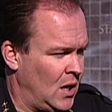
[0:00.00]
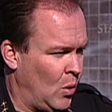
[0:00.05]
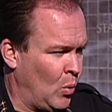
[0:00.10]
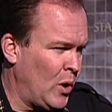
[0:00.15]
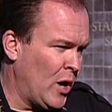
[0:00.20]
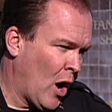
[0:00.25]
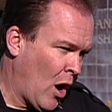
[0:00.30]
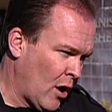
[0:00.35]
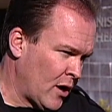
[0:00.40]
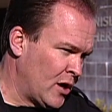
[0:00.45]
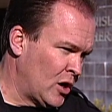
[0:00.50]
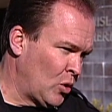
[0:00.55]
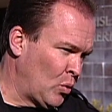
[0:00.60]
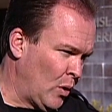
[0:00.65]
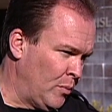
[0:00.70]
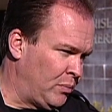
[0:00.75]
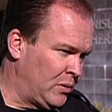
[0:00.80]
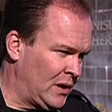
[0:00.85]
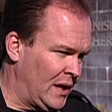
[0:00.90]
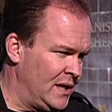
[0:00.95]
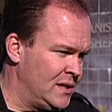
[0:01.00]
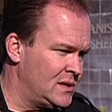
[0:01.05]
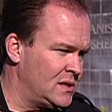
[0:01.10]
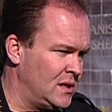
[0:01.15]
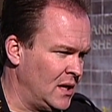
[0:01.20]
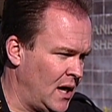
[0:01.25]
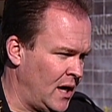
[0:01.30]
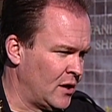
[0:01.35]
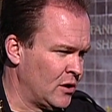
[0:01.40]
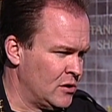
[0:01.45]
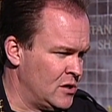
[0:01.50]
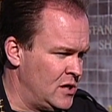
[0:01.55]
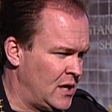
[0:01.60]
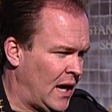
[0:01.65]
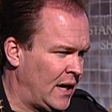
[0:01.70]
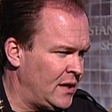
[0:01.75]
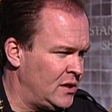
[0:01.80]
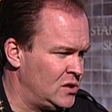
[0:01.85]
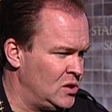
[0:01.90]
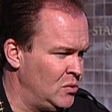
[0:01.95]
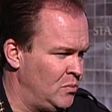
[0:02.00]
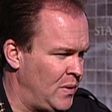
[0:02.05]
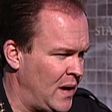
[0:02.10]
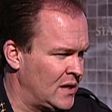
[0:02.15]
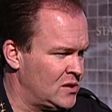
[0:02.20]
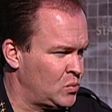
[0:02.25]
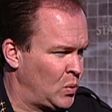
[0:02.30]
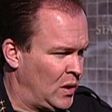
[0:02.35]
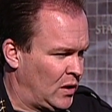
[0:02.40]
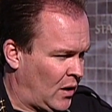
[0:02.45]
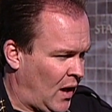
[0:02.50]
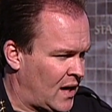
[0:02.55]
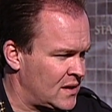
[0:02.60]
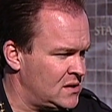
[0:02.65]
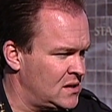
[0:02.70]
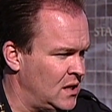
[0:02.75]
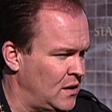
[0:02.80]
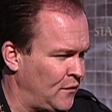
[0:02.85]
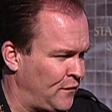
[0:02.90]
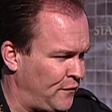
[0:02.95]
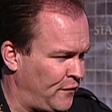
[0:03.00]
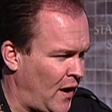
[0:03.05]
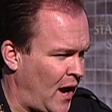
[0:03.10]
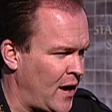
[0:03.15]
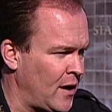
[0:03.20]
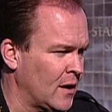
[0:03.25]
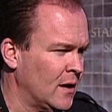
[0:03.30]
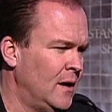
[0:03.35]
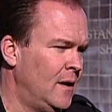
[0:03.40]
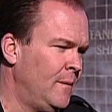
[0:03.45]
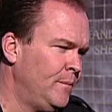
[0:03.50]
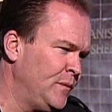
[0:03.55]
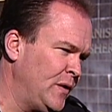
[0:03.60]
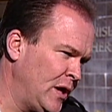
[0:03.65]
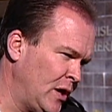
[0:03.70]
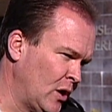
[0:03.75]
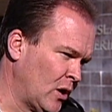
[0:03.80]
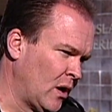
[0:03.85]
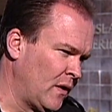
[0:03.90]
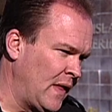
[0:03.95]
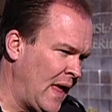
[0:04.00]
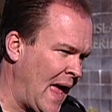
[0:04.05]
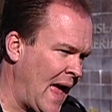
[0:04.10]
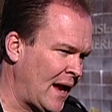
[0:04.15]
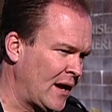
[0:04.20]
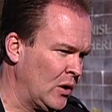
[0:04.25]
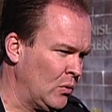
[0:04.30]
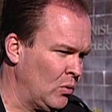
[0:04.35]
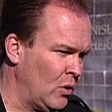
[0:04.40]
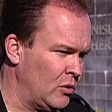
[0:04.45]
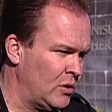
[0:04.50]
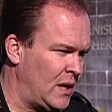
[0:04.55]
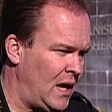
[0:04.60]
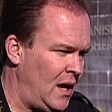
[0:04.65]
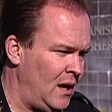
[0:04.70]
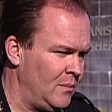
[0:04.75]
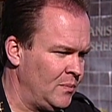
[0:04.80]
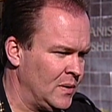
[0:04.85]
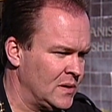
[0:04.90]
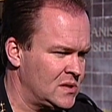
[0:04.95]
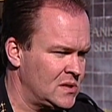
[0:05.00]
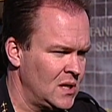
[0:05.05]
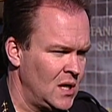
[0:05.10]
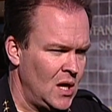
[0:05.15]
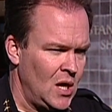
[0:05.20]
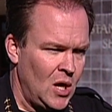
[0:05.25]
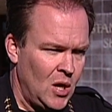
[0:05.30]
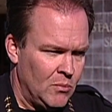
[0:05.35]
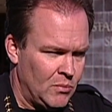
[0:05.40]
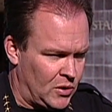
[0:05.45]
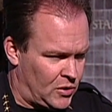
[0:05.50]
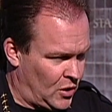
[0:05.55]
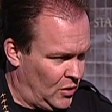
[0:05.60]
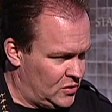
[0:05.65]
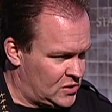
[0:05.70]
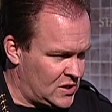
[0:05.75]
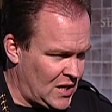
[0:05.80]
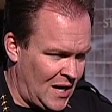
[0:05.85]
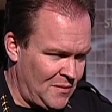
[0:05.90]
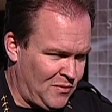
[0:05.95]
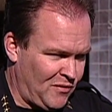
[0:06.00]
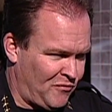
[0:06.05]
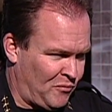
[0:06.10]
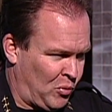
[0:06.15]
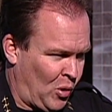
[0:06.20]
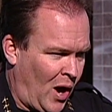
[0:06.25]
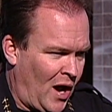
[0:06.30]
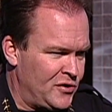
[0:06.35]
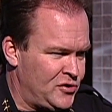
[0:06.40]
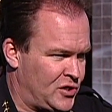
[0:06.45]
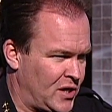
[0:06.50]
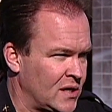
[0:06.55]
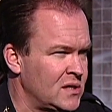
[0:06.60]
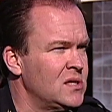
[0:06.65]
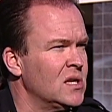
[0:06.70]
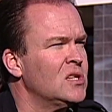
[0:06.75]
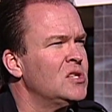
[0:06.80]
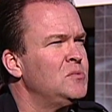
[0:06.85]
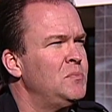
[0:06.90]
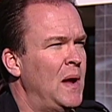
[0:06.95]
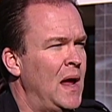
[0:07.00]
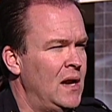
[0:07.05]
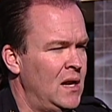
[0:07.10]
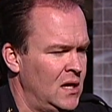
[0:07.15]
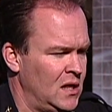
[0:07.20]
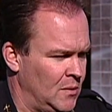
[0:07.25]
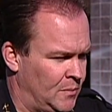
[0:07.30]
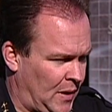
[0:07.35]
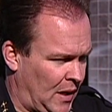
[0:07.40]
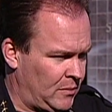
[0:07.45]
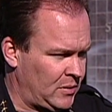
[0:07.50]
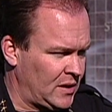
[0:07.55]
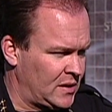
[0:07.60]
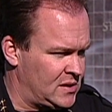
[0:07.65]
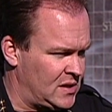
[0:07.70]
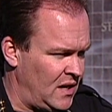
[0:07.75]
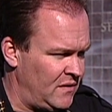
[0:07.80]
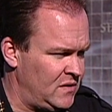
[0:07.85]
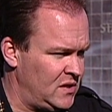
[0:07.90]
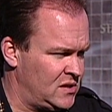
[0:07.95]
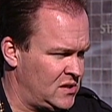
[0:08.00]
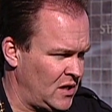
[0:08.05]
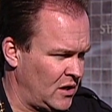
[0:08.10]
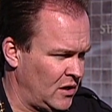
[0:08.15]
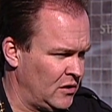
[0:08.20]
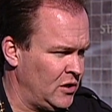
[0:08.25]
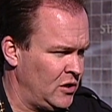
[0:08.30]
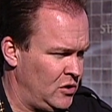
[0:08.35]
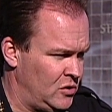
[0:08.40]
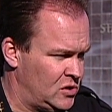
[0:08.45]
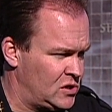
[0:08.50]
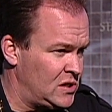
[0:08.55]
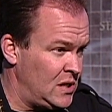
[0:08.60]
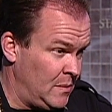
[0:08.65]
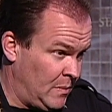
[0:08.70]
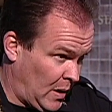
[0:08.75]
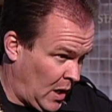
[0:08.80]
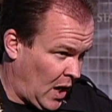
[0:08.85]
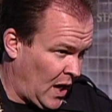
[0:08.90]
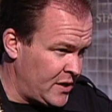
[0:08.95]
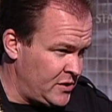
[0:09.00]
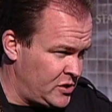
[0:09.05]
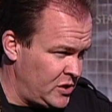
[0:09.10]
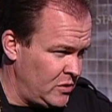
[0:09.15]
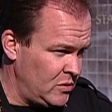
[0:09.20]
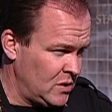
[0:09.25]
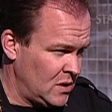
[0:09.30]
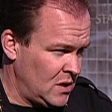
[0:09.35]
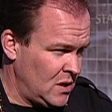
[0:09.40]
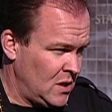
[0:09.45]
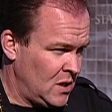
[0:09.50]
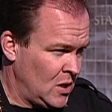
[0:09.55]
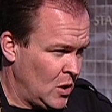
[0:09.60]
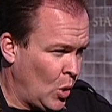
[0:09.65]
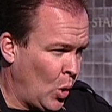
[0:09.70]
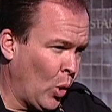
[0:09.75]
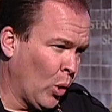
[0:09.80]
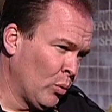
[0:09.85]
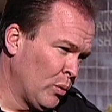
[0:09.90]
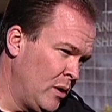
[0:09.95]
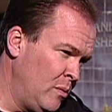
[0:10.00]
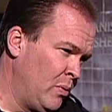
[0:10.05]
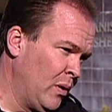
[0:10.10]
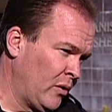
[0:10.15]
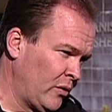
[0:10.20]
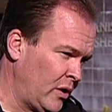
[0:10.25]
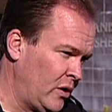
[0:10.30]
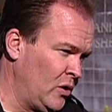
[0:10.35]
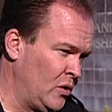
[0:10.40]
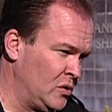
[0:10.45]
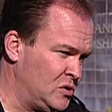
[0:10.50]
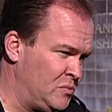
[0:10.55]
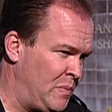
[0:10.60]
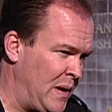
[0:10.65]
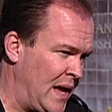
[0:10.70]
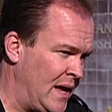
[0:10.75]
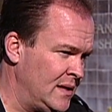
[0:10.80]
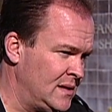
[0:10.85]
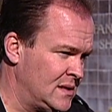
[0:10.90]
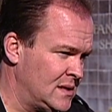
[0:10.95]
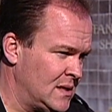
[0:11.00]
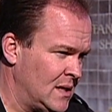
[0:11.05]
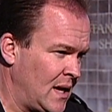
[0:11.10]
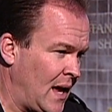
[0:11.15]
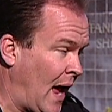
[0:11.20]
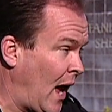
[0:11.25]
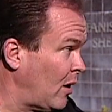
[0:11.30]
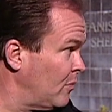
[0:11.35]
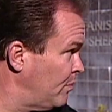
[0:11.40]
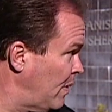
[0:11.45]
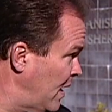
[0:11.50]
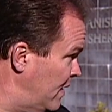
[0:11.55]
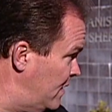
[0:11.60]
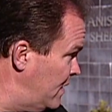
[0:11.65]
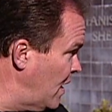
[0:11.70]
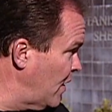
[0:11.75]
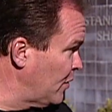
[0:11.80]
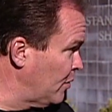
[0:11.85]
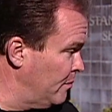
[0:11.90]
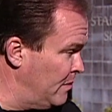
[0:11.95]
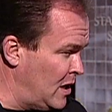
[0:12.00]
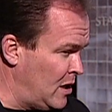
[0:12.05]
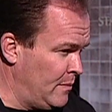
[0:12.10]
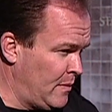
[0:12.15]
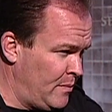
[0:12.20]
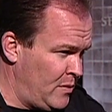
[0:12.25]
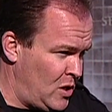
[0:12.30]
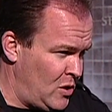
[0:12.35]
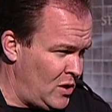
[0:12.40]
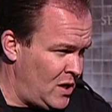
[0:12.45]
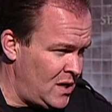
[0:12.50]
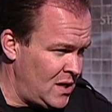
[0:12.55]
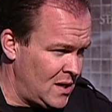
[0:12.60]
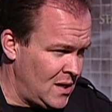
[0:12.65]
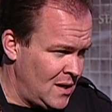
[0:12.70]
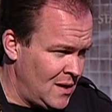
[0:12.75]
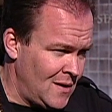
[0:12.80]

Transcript: We are going to replace the 192 beds we lost to the fire here on the Hackett Road campus. But those type of projects, expanding the public safety center that you see behind you, or rebuilding those beds out by the other minimum unit,